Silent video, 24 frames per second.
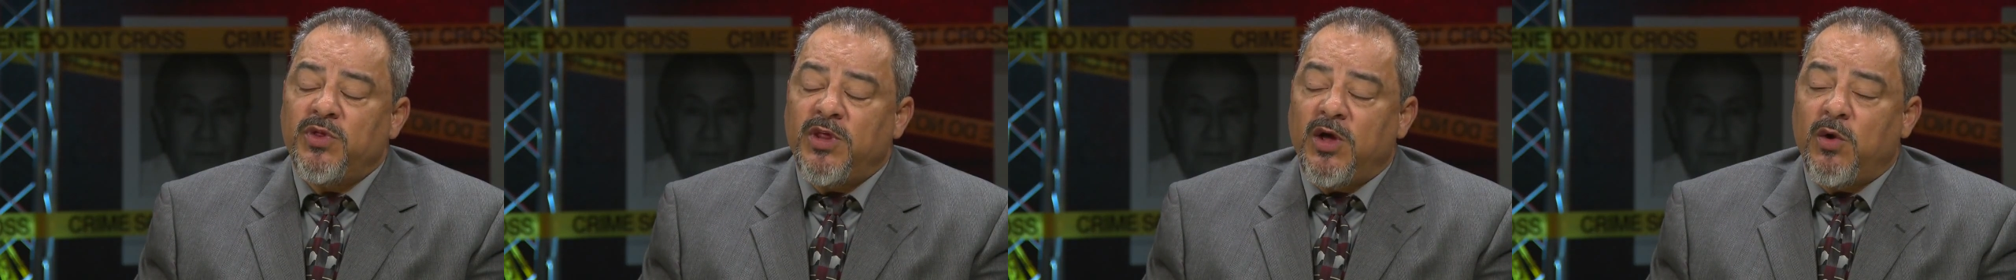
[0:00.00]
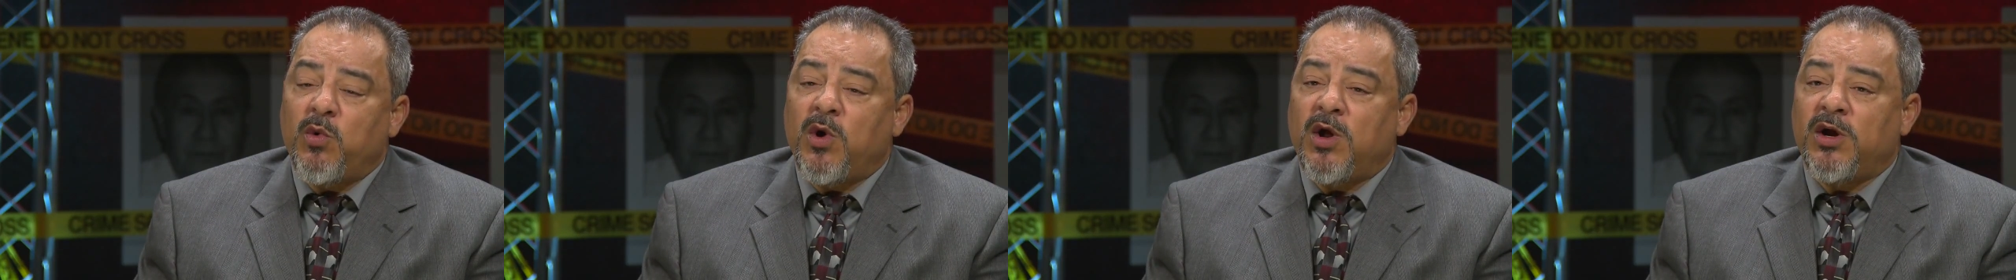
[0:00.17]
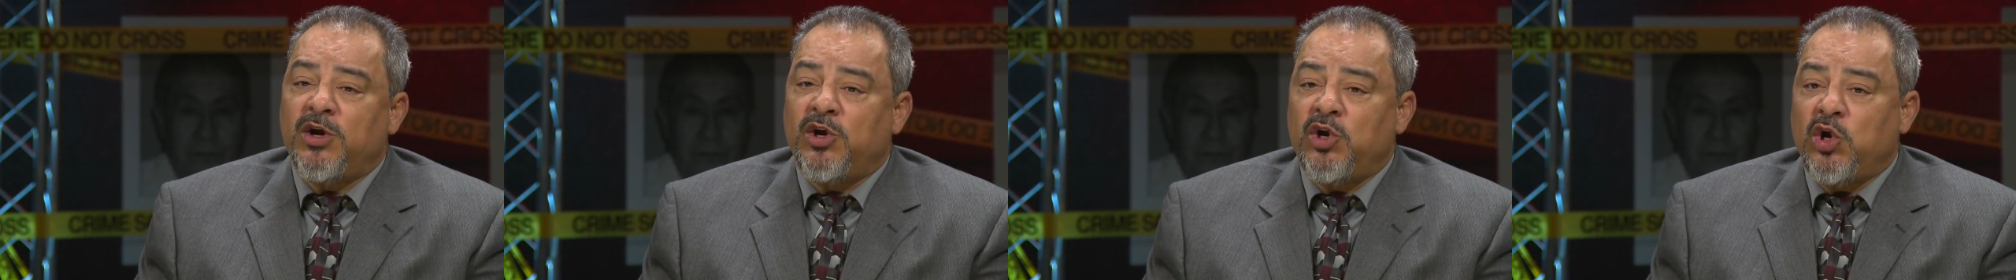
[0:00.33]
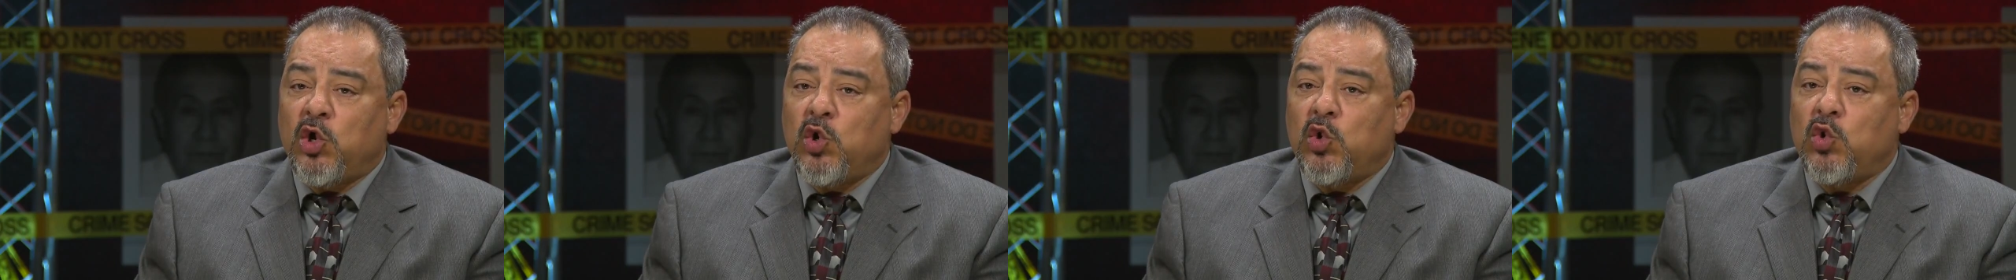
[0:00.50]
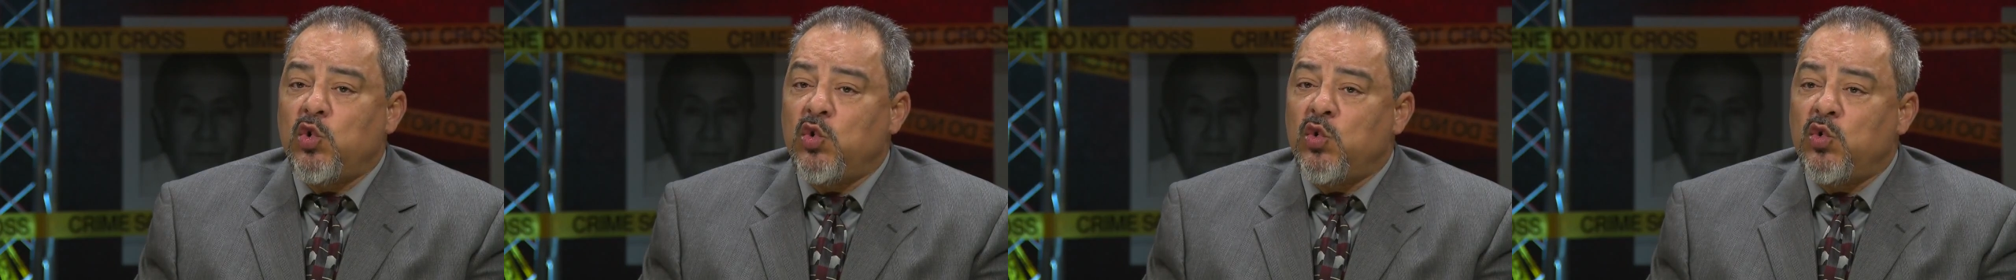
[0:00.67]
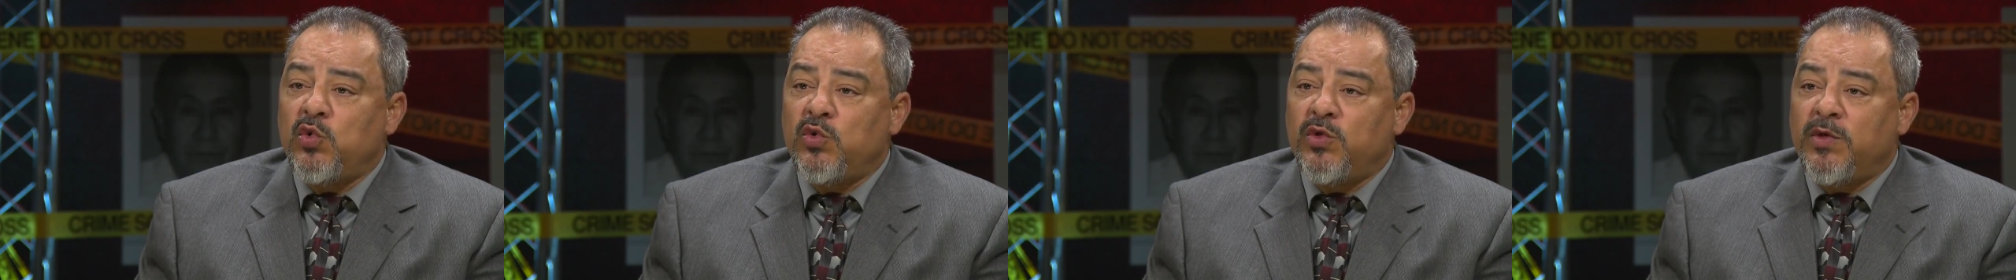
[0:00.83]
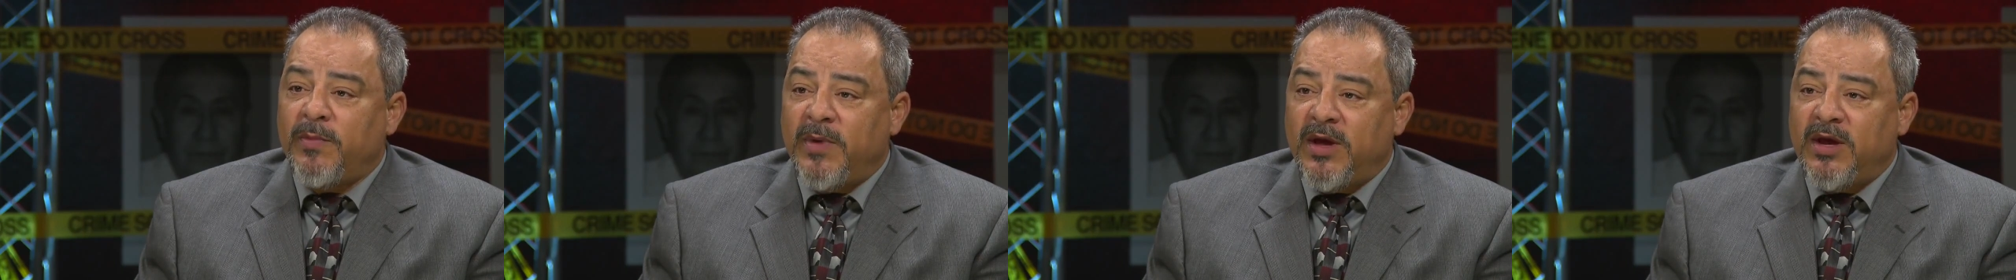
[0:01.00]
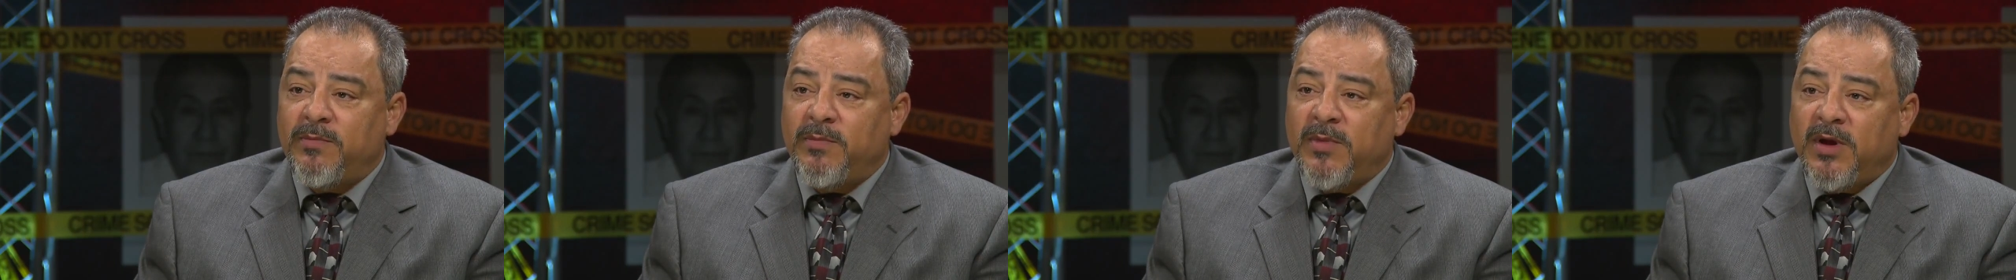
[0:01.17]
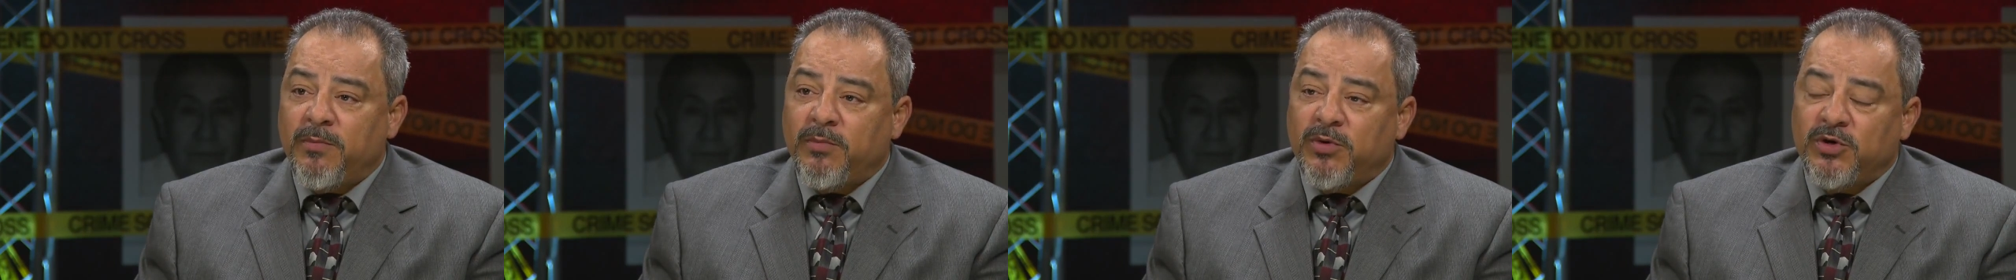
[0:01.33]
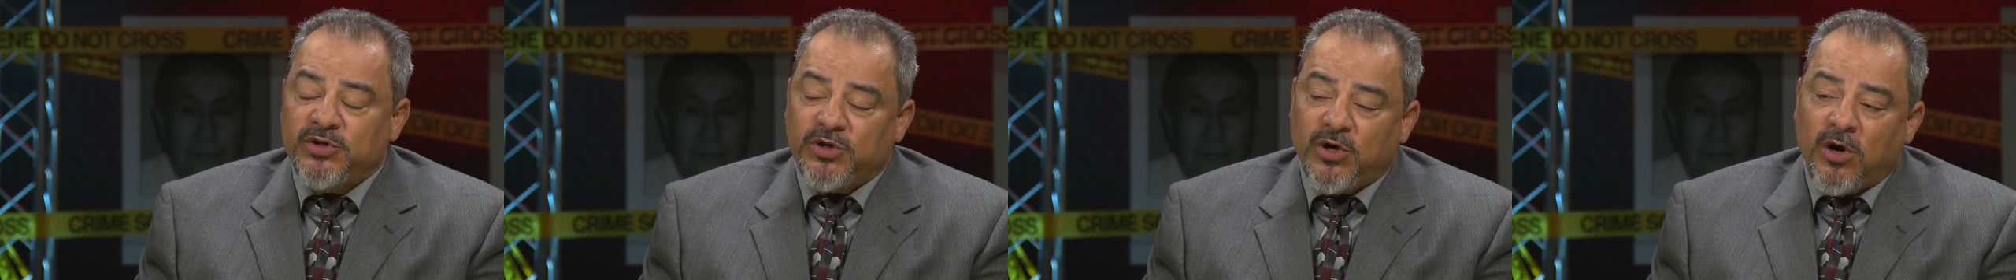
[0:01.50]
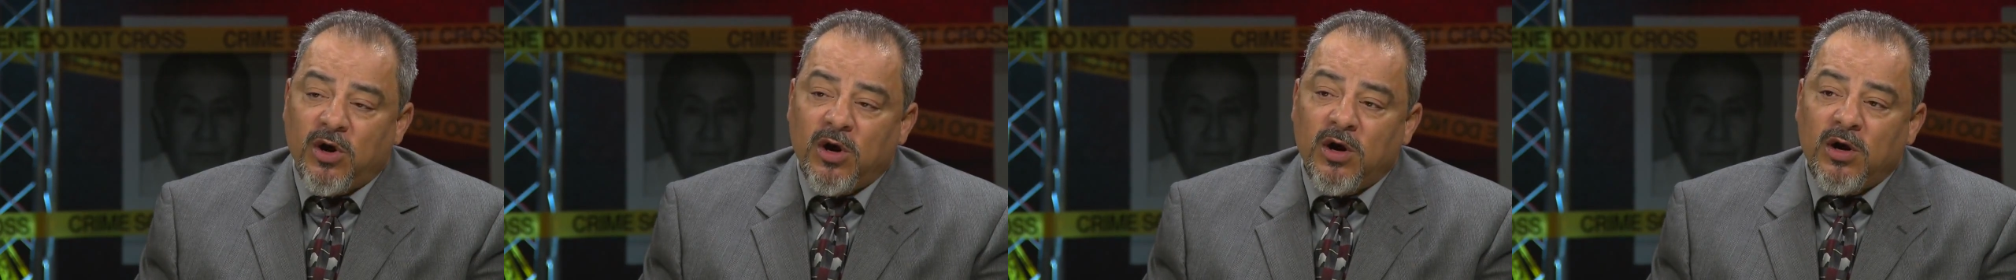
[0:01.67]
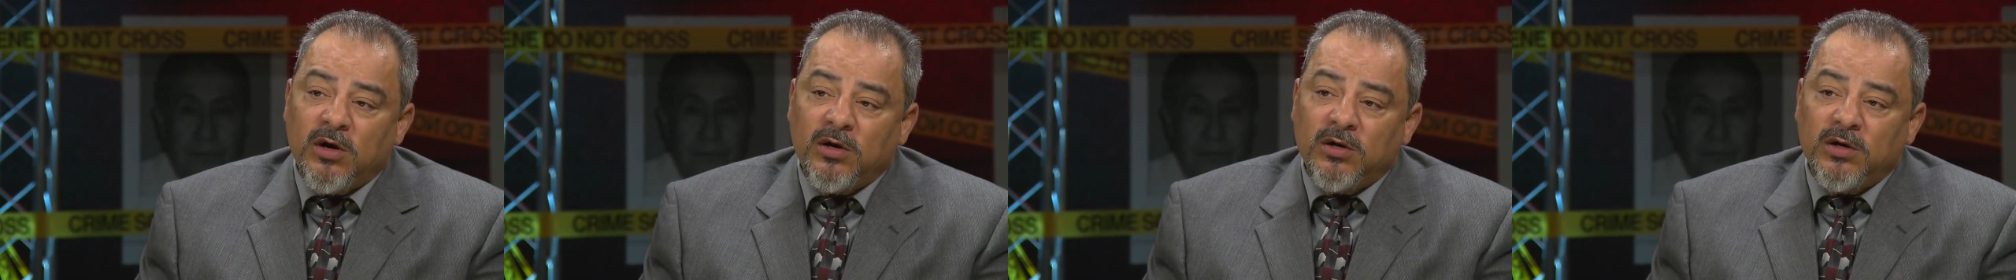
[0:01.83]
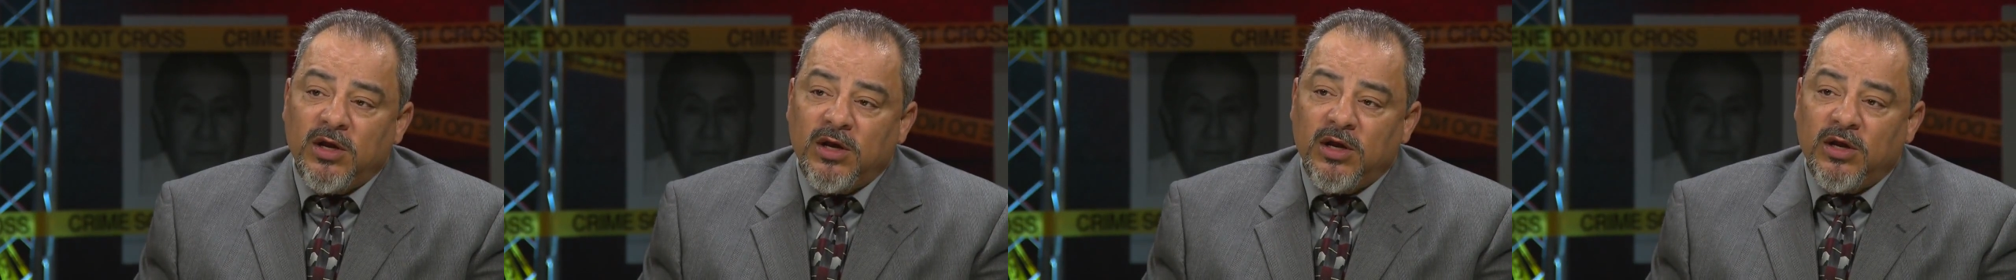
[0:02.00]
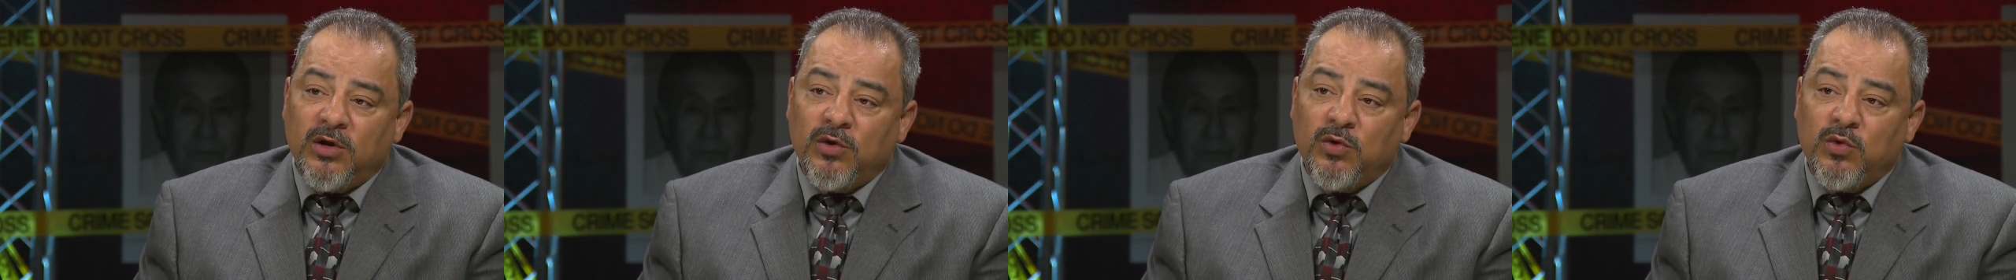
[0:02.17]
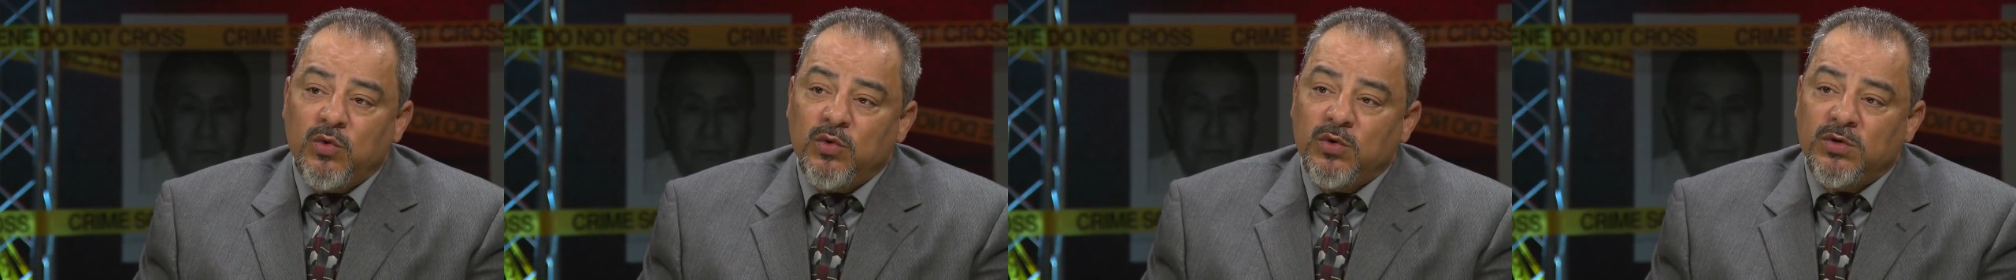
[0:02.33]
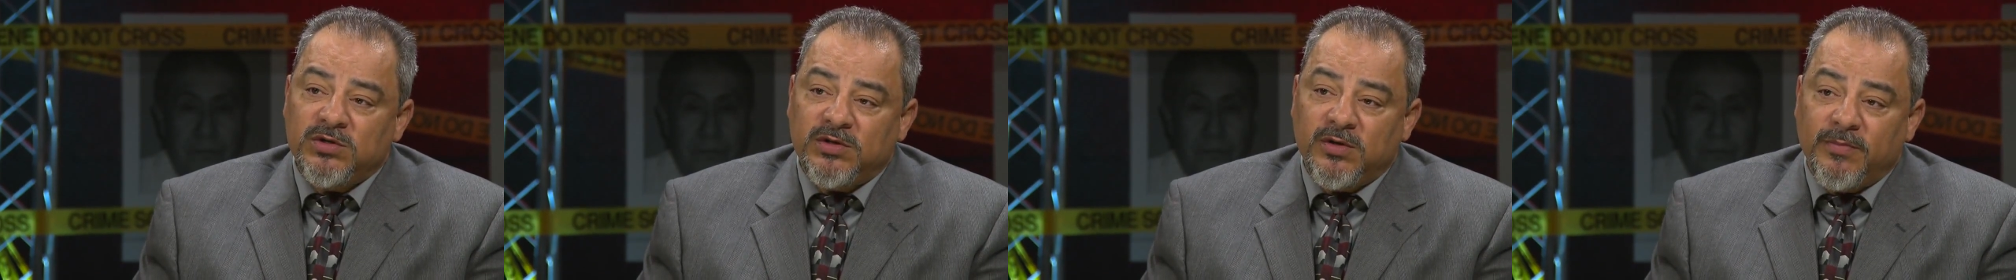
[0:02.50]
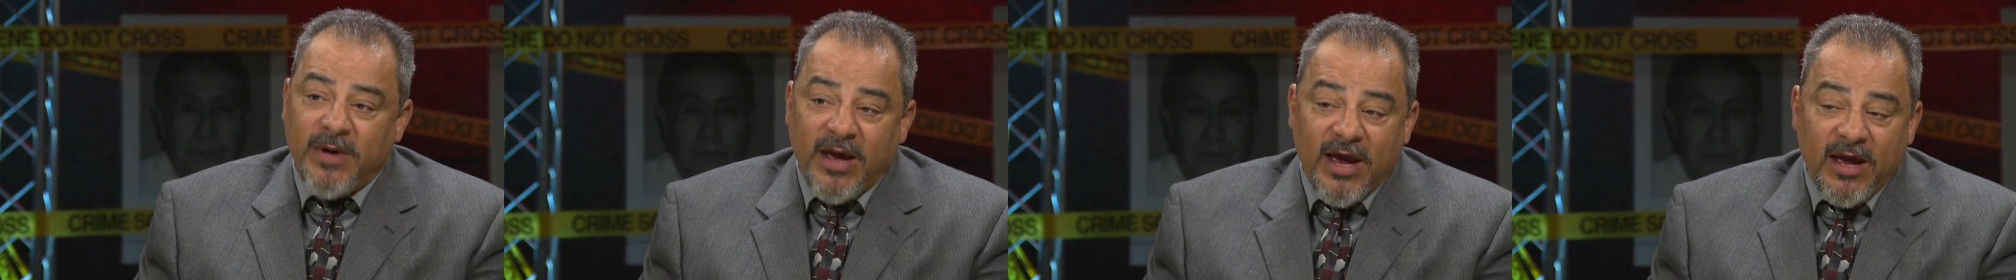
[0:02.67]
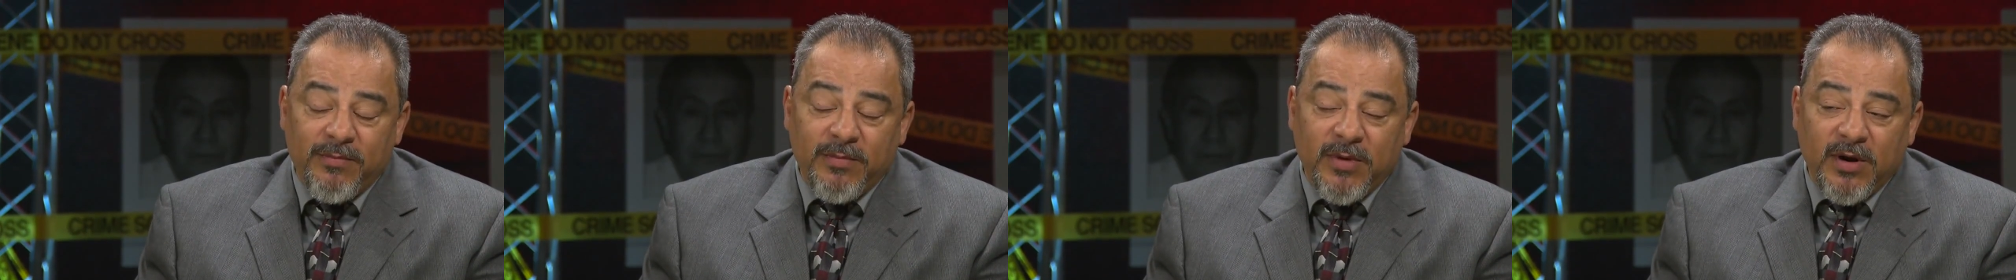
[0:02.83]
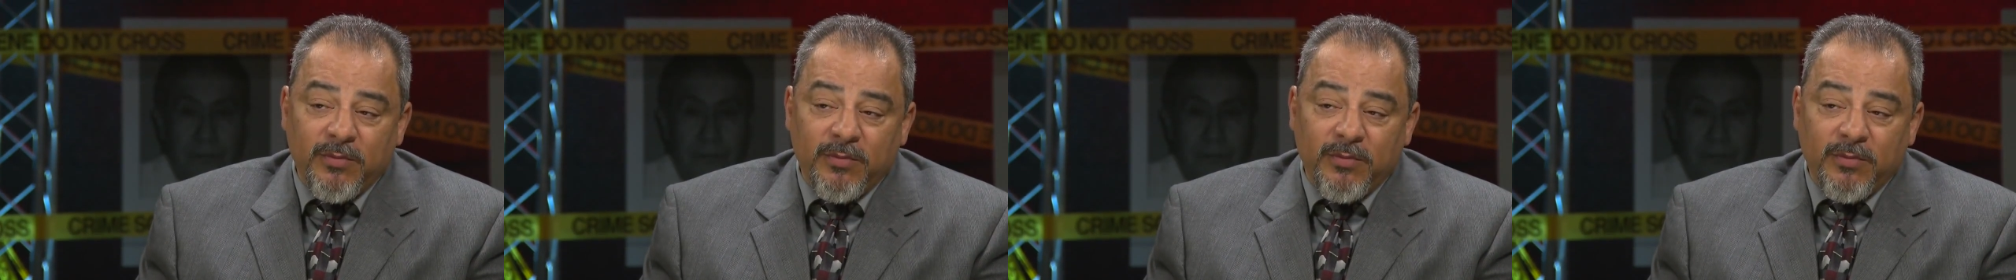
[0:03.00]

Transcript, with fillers: they want to know who the made members are and who is the bad